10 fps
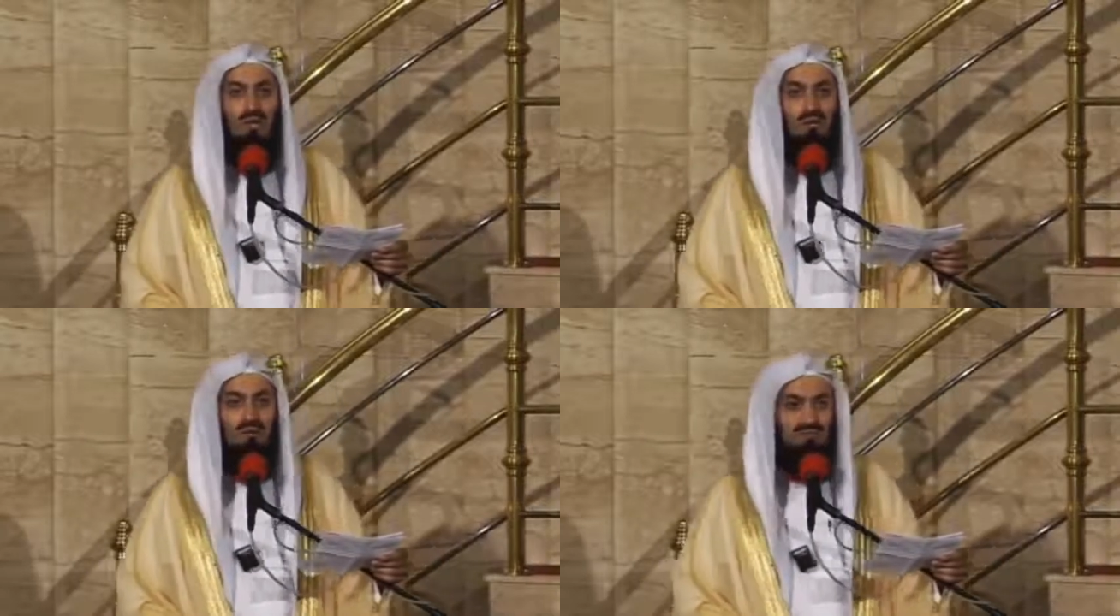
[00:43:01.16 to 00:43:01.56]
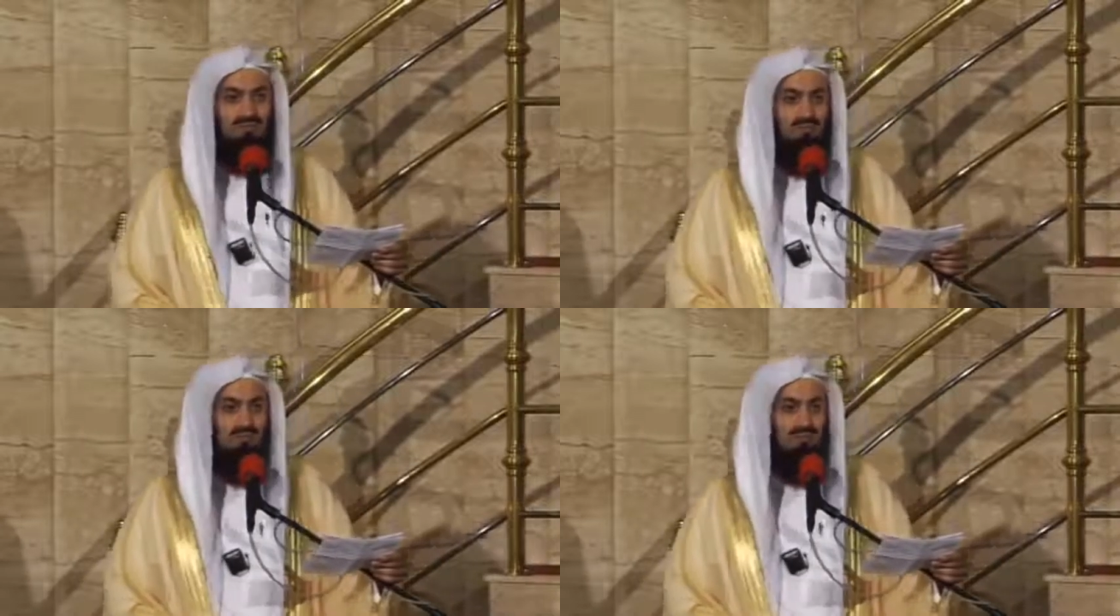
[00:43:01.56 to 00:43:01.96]
Sodom.
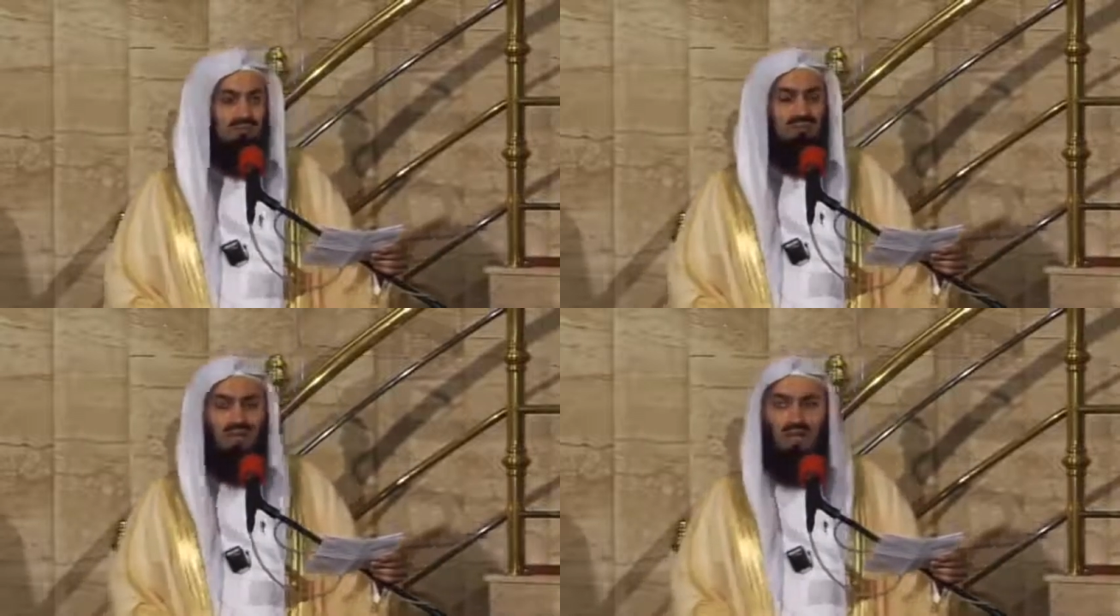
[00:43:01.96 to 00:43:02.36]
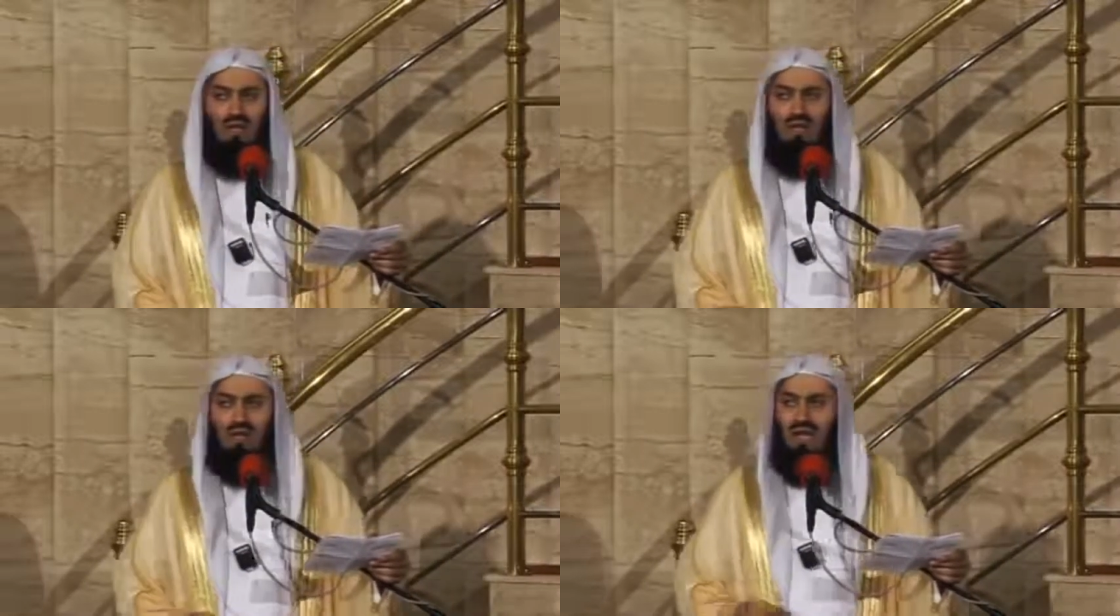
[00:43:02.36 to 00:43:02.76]

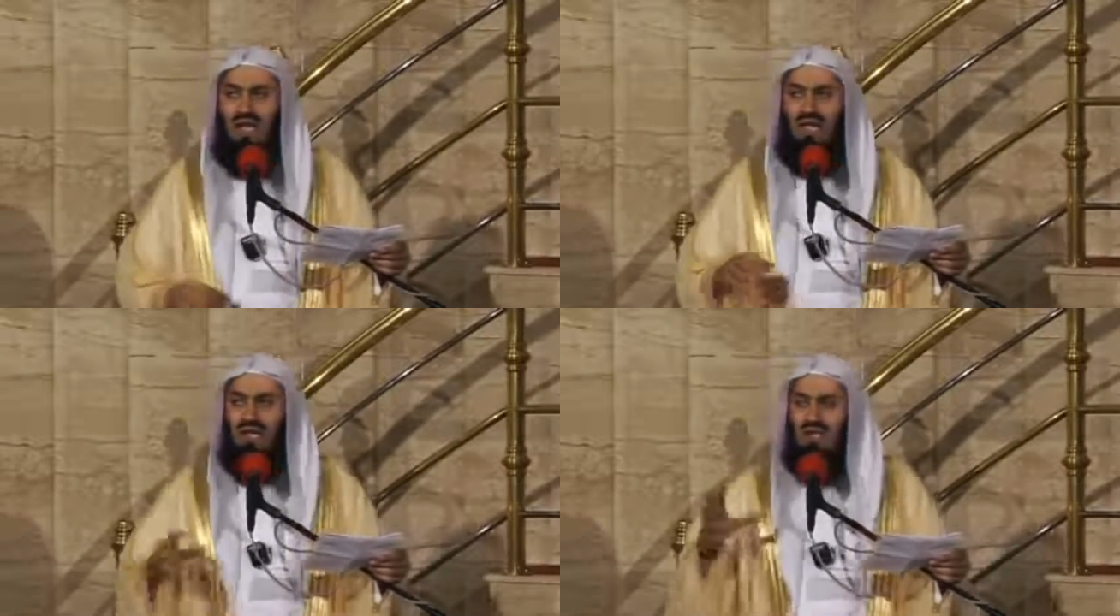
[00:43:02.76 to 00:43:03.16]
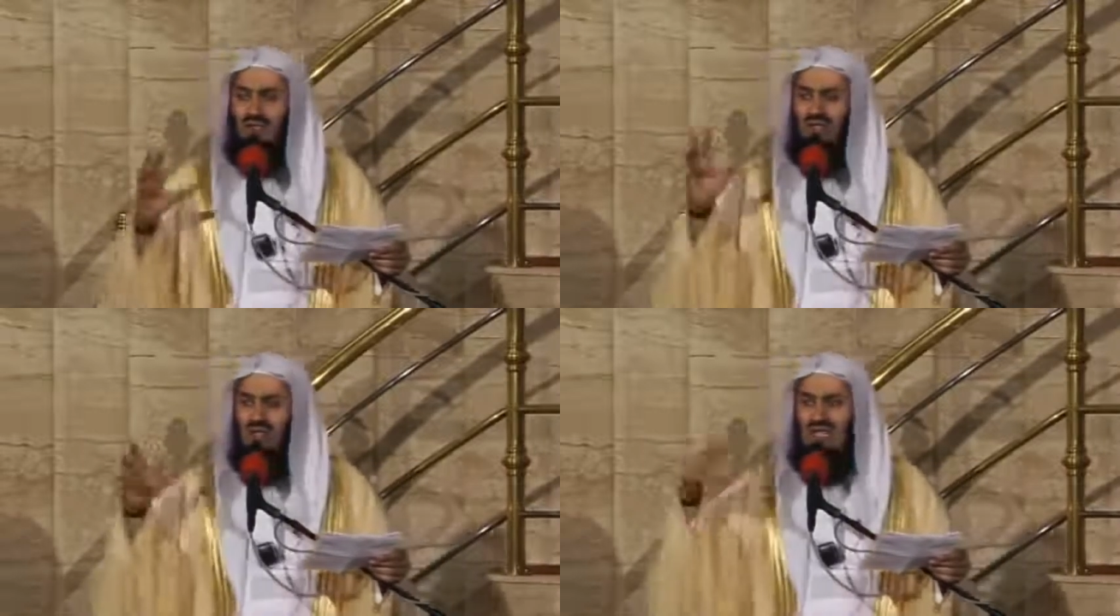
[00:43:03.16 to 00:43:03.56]
And
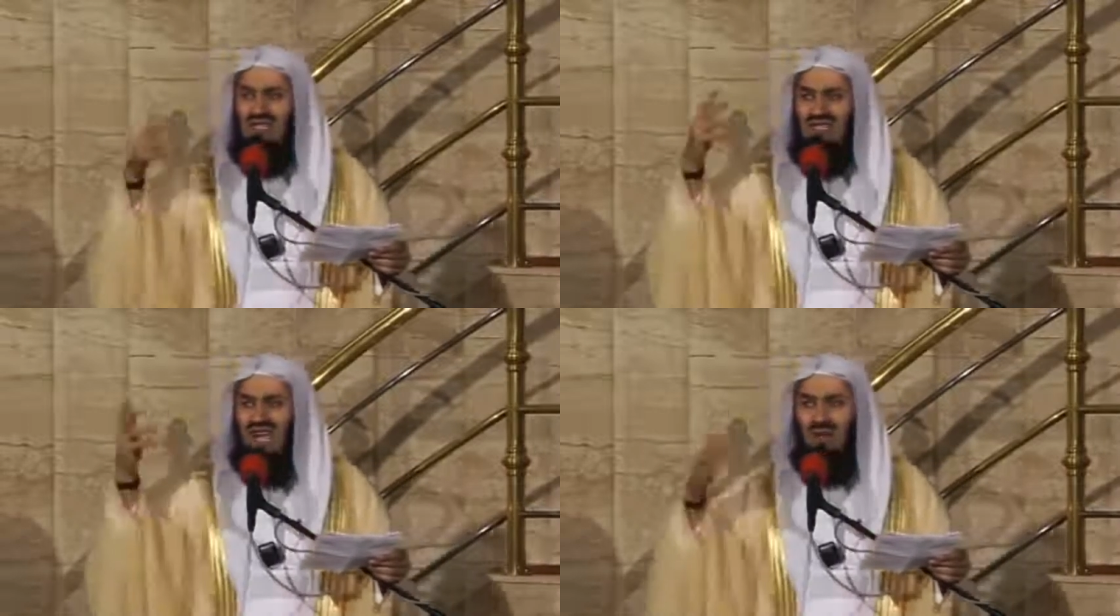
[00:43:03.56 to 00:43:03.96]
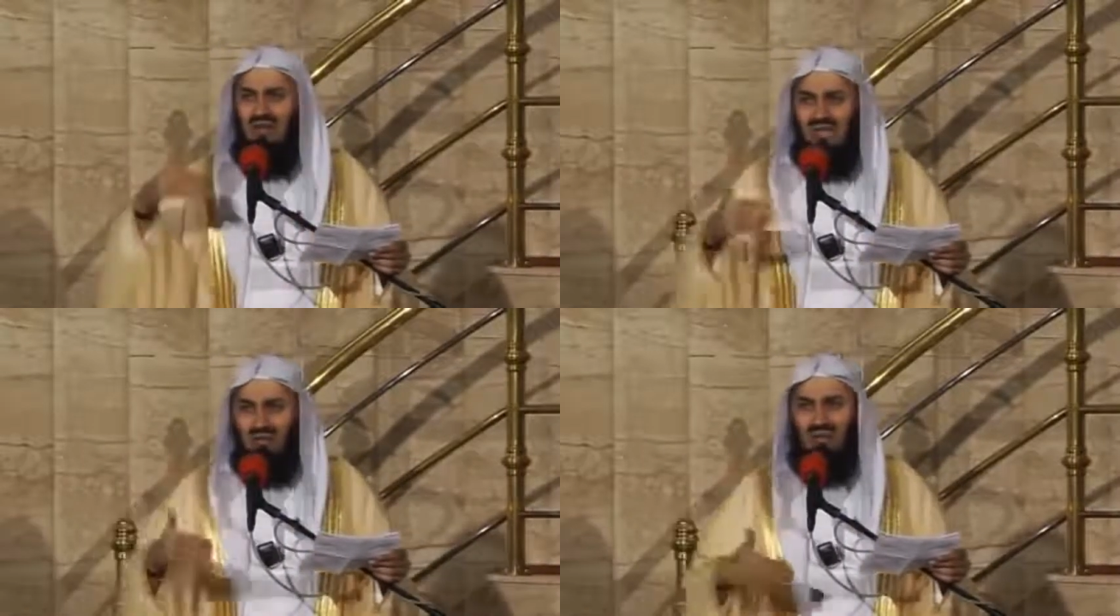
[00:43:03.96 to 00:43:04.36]
he was doing his
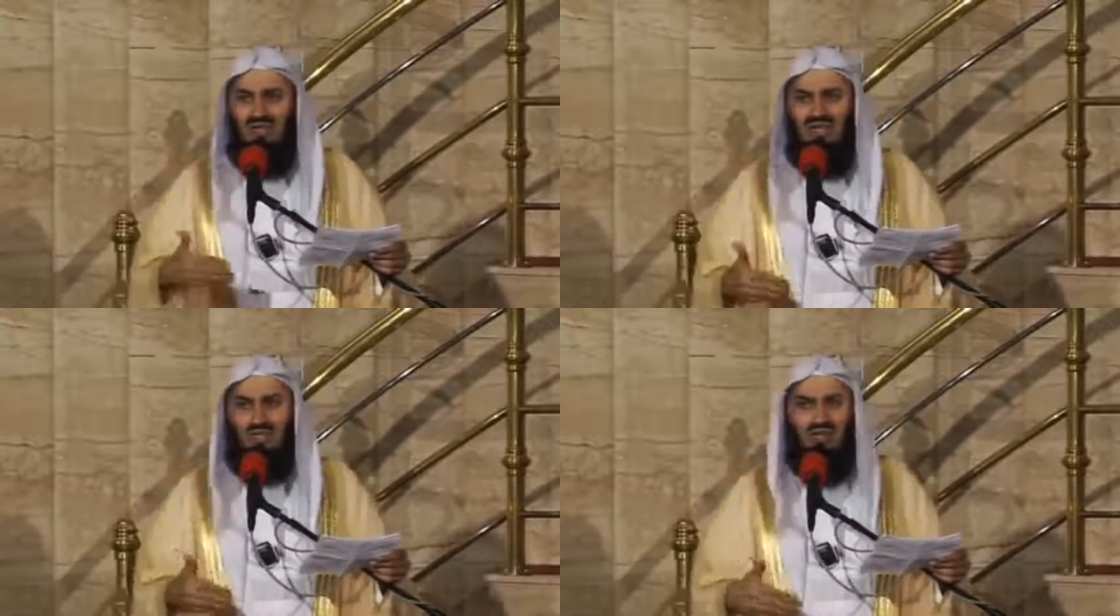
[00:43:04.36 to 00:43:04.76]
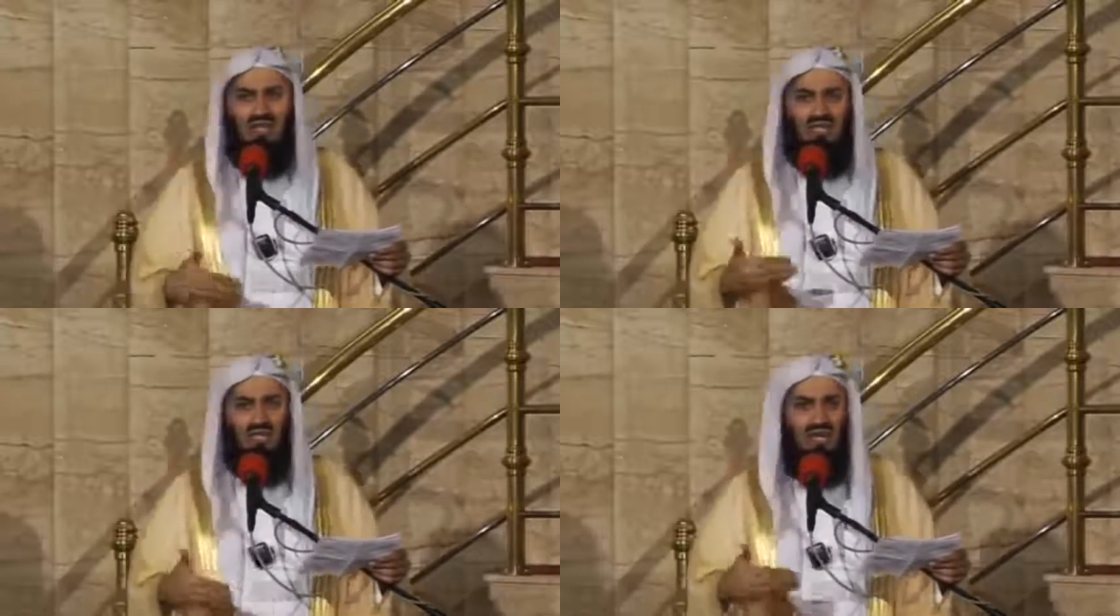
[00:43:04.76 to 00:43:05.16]
da'wah there. We will get to
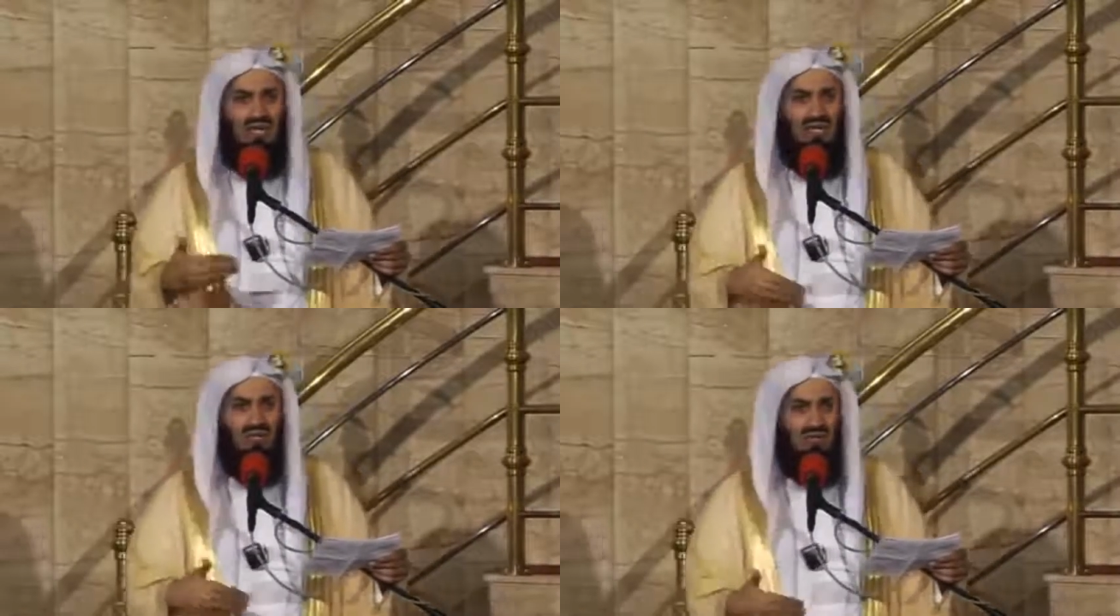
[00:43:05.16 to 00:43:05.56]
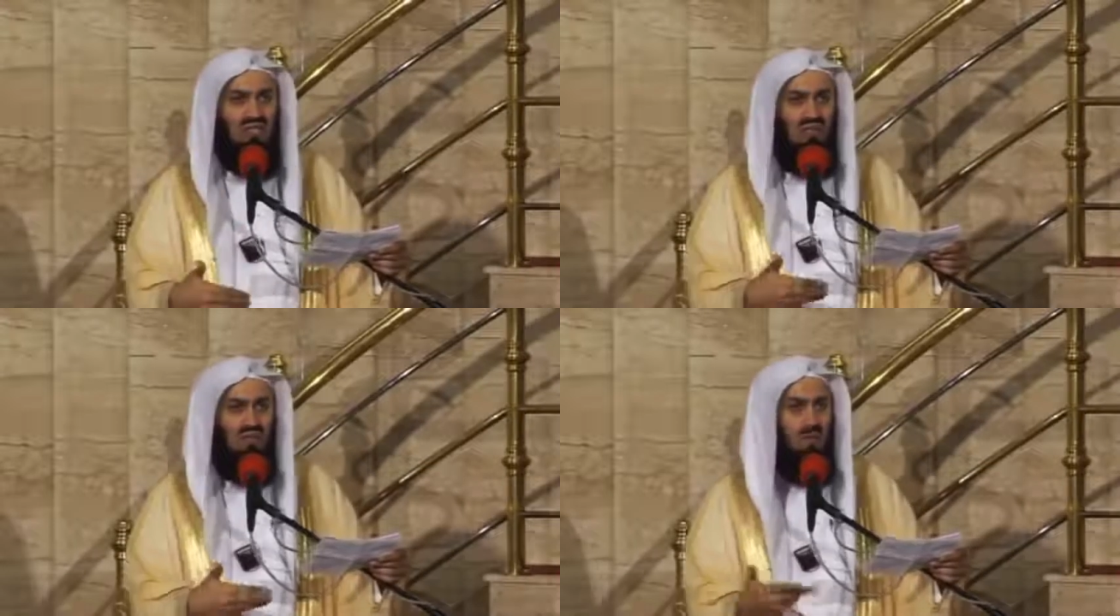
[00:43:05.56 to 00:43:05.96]
that inshallah as
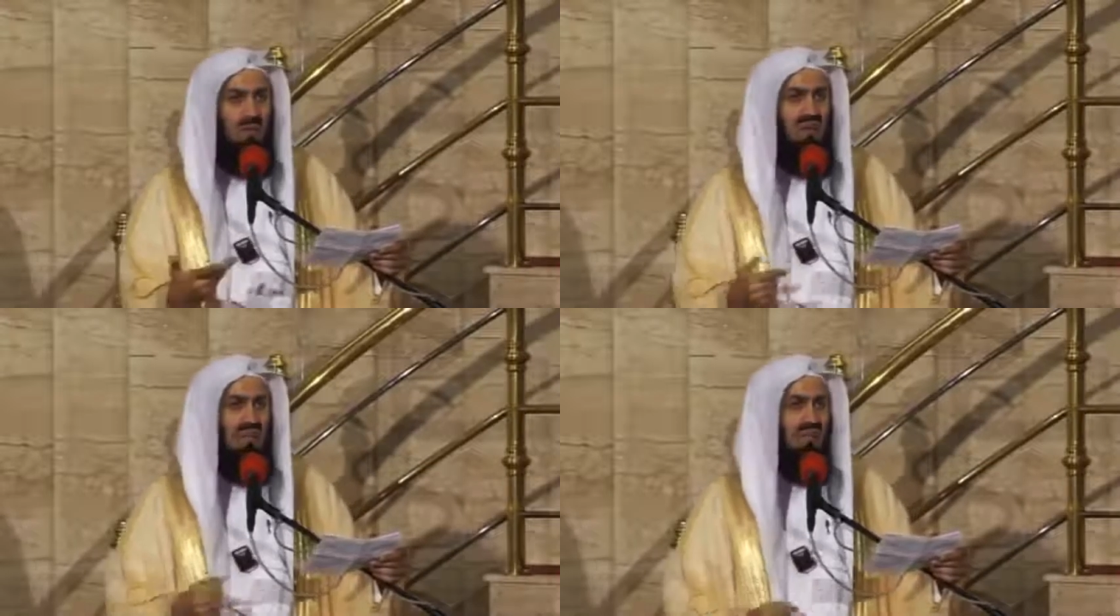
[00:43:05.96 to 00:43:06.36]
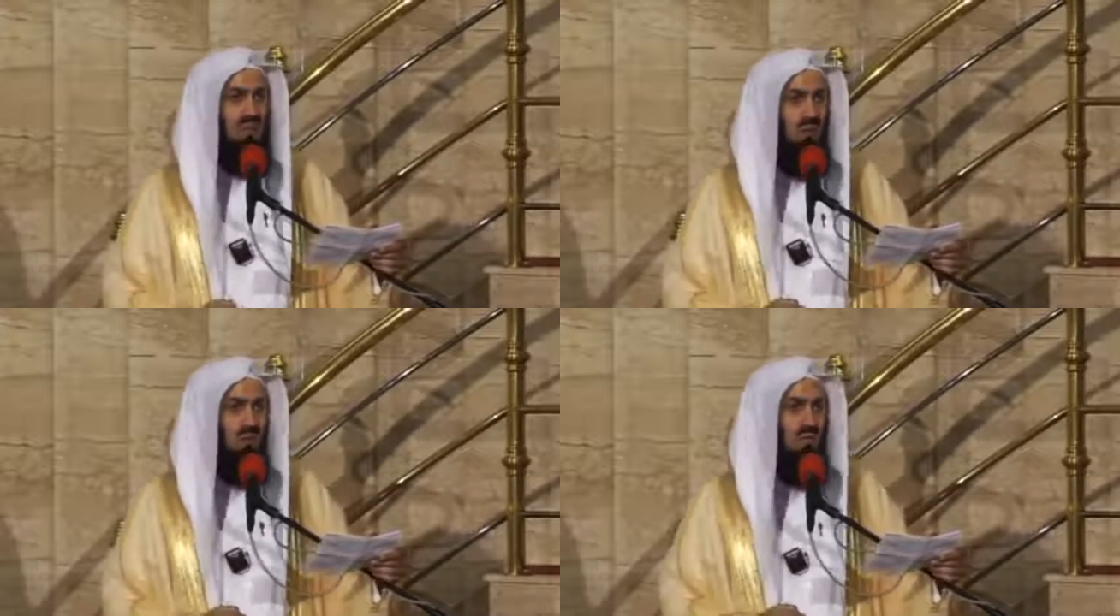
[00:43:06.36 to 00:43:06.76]
soon as we complete
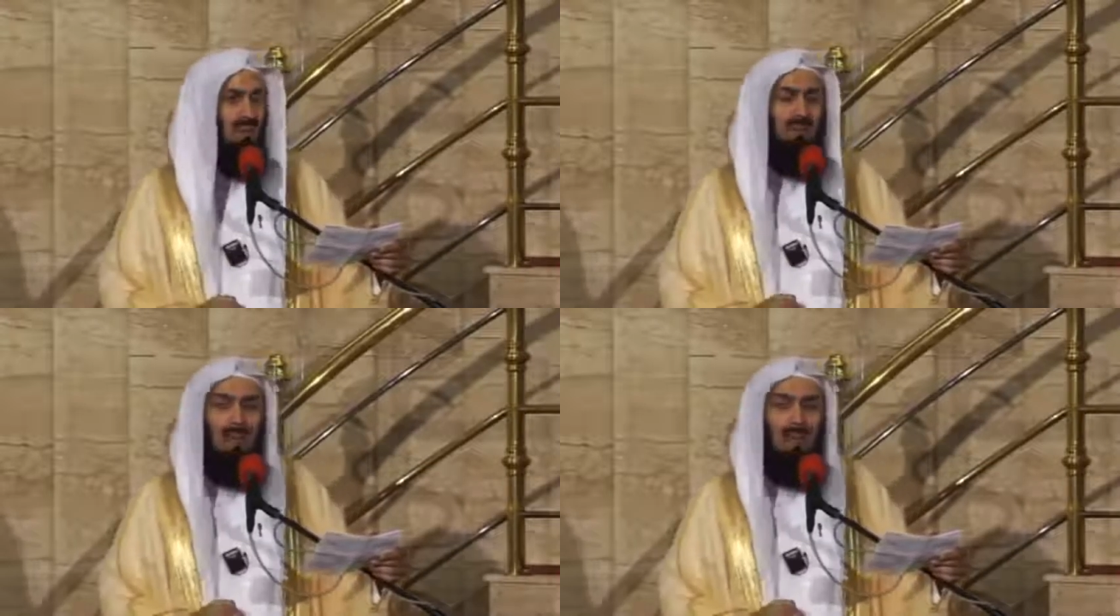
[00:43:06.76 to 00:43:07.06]
this story.